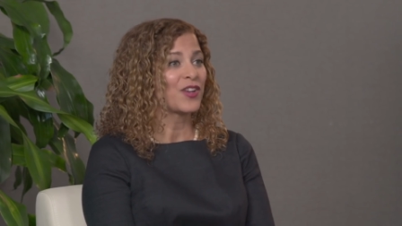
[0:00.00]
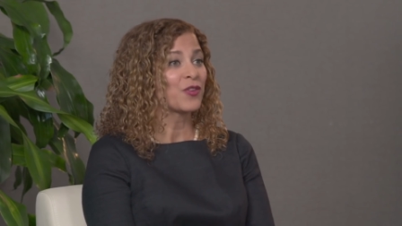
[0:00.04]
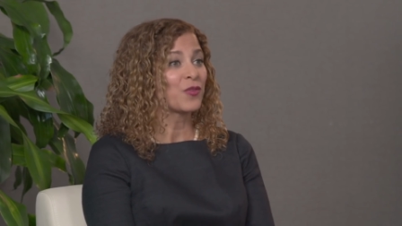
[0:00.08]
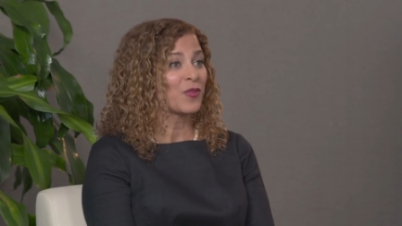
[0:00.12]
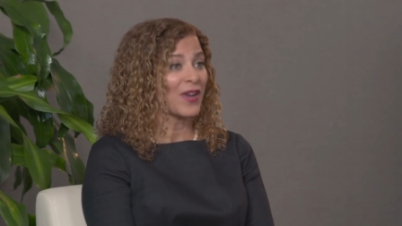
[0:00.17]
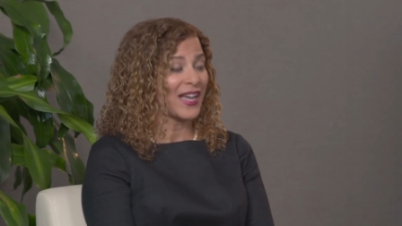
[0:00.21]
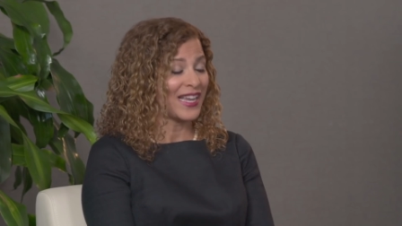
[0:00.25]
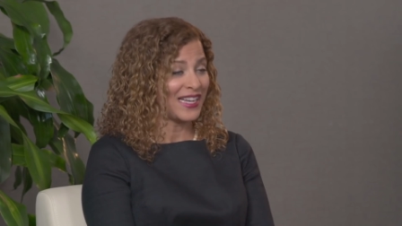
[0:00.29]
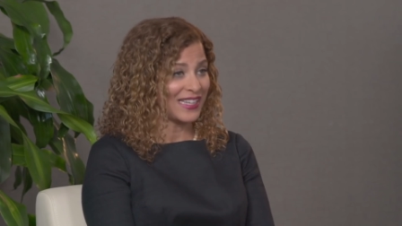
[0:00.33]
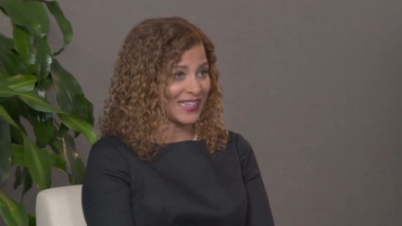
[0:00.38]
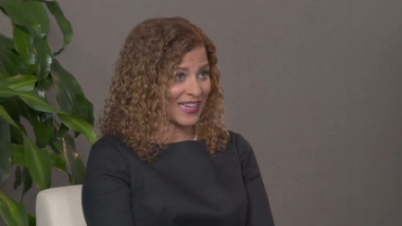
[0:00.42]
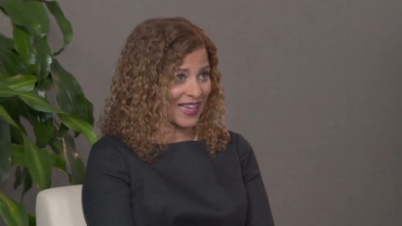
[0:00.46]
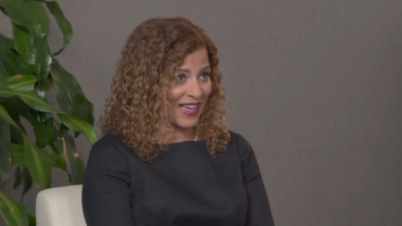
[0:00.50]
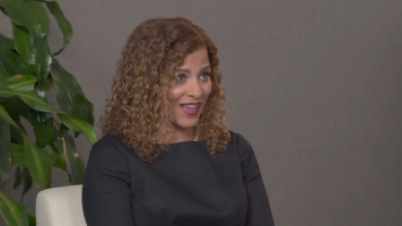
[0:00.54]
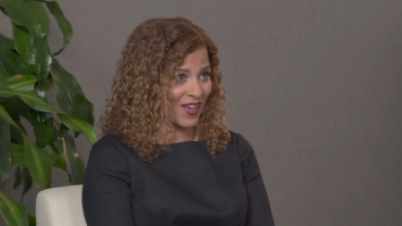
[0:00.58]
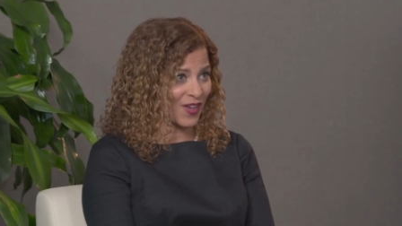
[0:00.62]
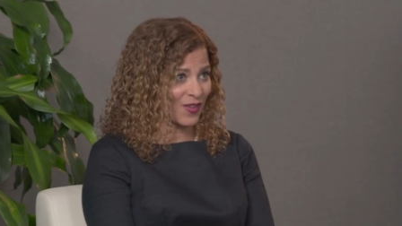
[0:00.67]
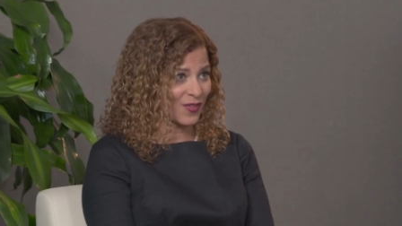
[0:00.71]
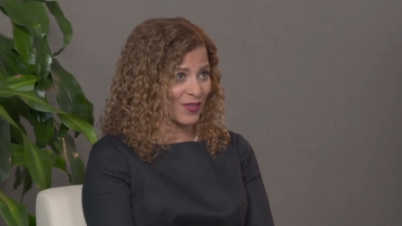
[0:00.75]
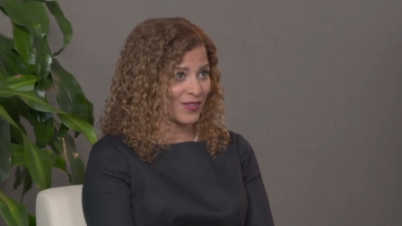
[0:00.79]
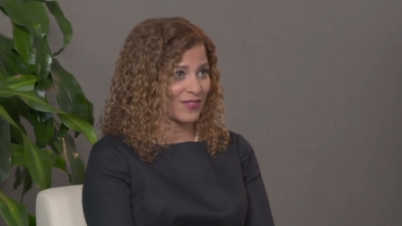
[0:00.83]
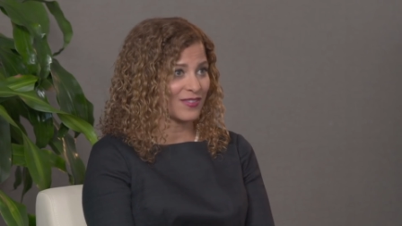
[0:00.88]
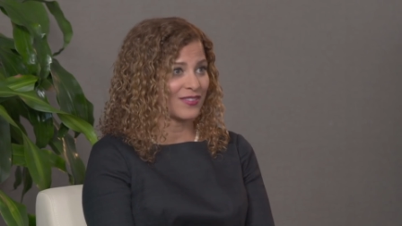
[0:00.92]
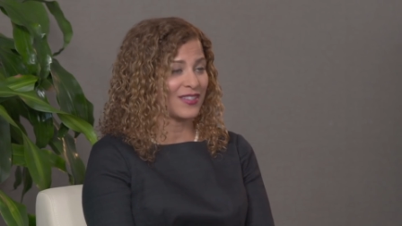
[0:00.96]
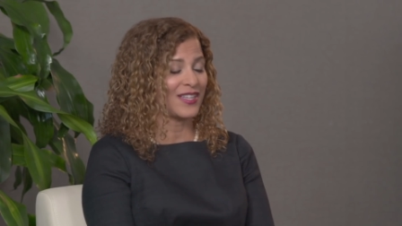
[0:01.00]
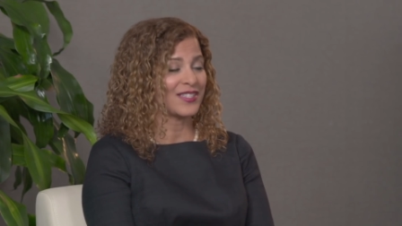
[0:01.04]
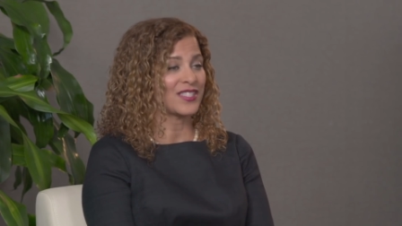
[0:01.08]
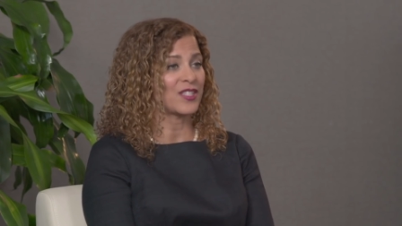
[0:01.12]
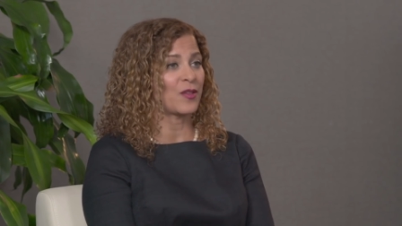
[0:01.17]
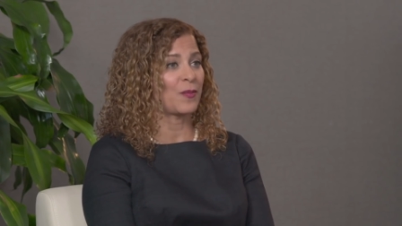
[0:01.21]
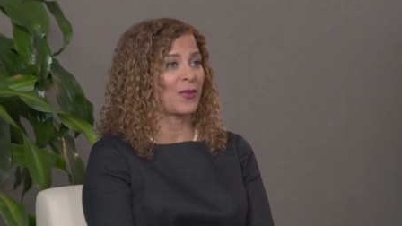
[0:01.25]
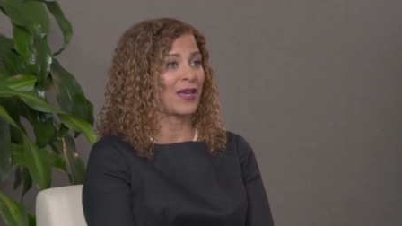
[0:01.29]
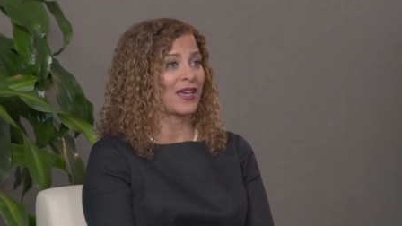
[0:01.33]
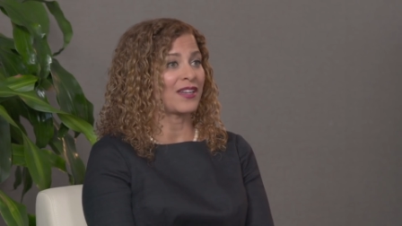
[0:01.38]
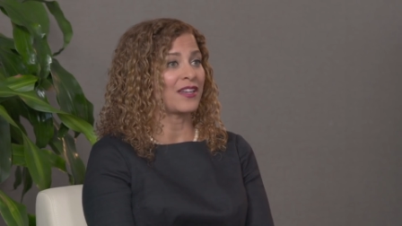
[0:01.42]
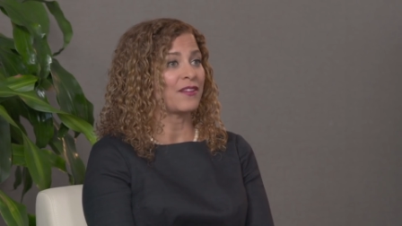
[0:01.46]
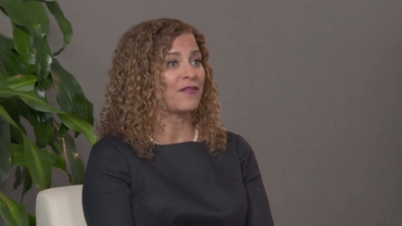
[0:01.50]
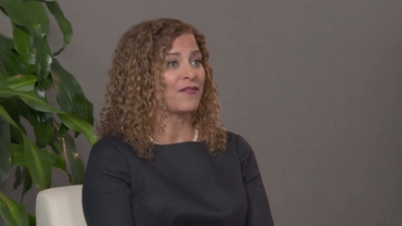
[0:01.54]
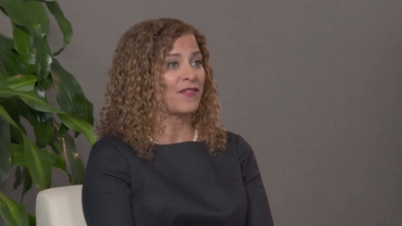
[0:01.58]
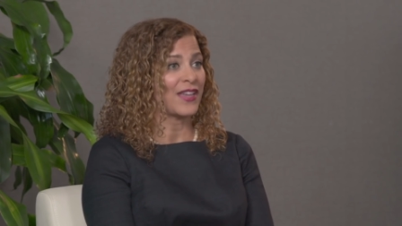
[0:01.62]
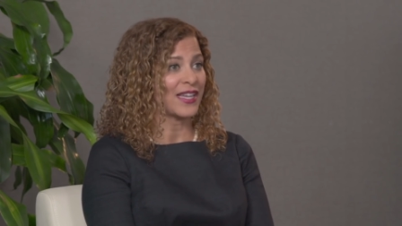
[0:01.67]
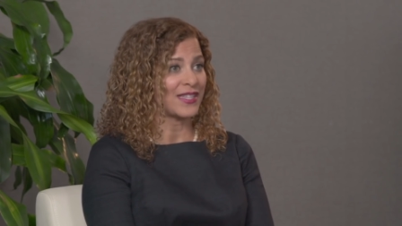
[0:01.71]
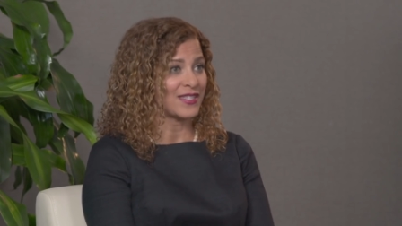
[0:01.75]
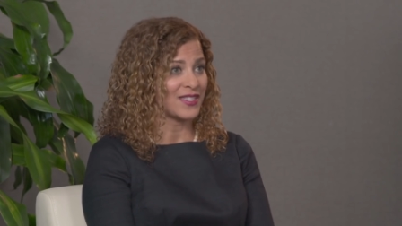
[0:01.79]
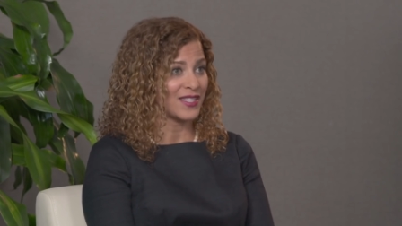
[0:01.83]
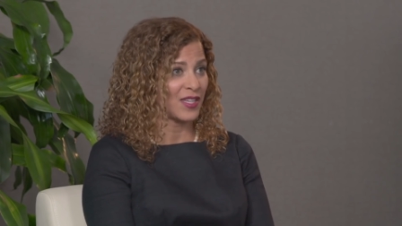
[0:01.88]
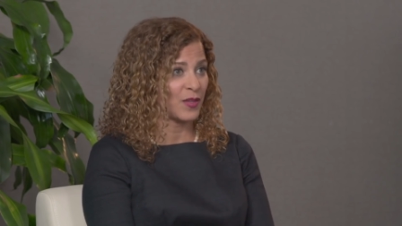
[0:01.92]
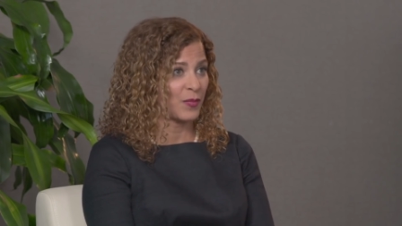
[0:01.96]
Right now, it's about
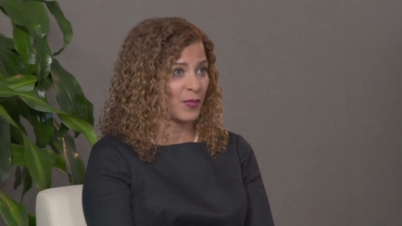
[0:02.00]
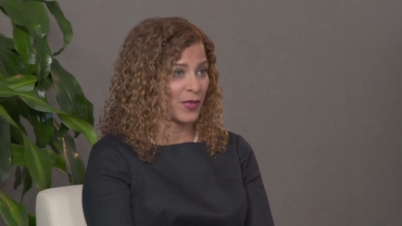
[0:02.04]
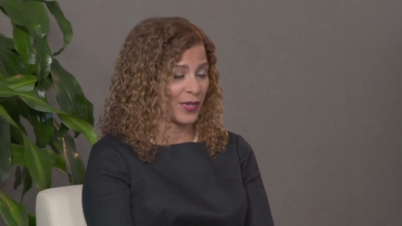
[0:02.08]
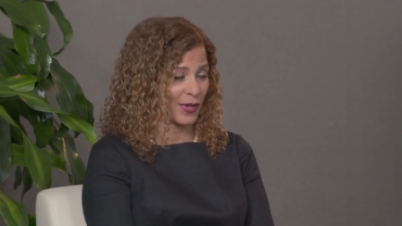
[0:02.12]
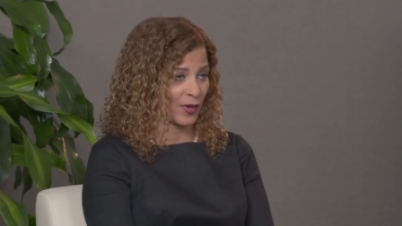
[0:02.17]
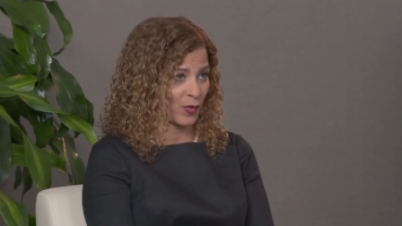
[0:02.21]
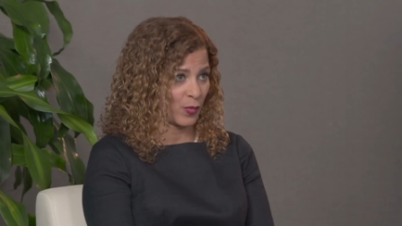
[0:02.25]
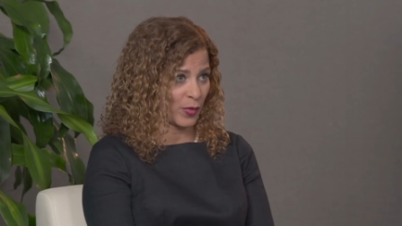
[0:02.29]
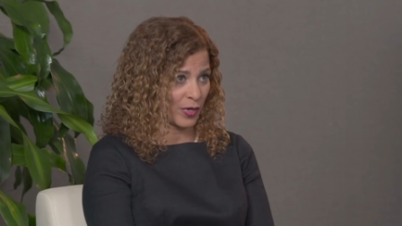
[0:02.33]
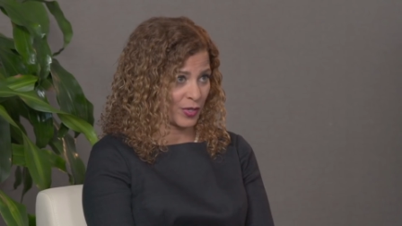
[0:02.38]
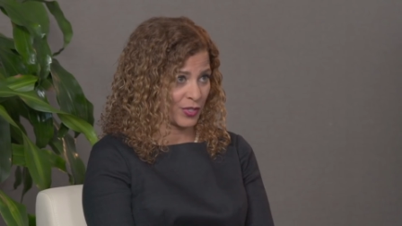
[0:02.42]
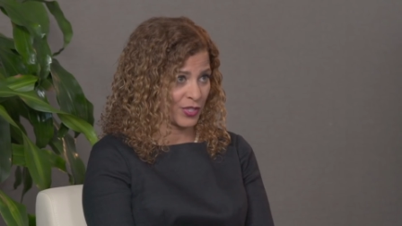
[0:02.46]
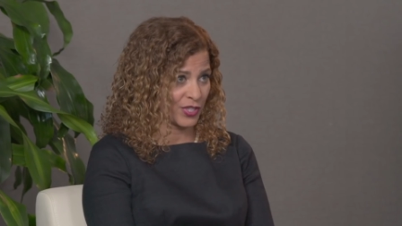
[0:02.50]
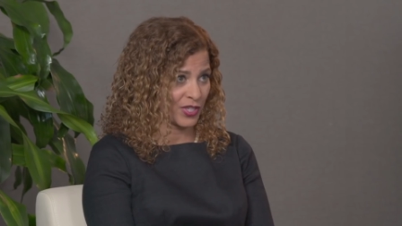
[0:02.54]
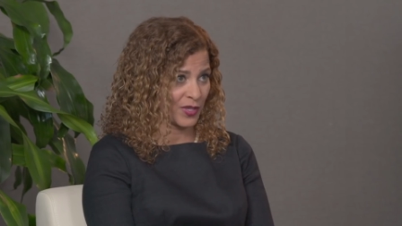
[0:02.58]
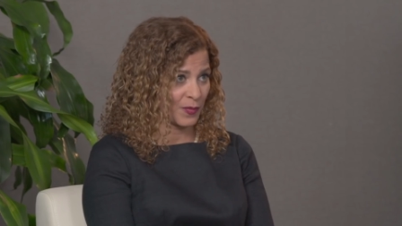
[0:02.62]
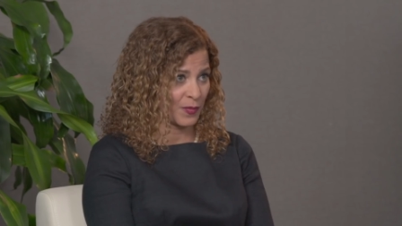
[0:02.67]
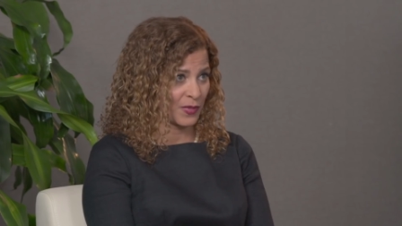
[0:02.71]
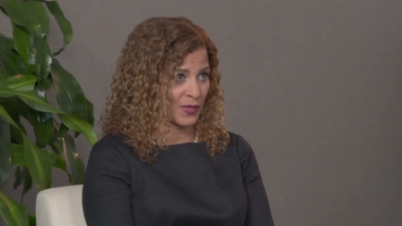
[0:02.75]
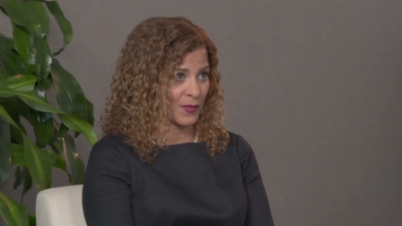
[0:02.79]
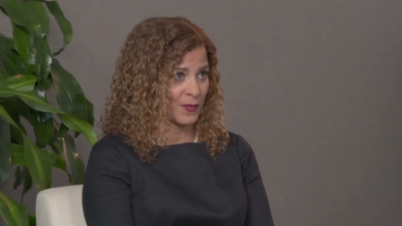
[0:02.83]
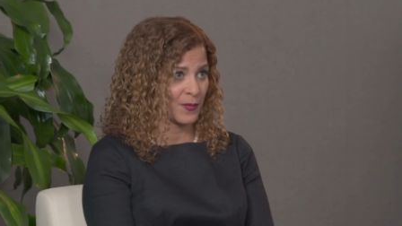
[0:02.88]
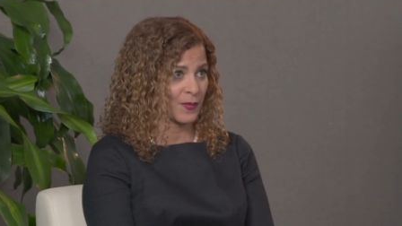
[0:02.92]
advancing pure worship.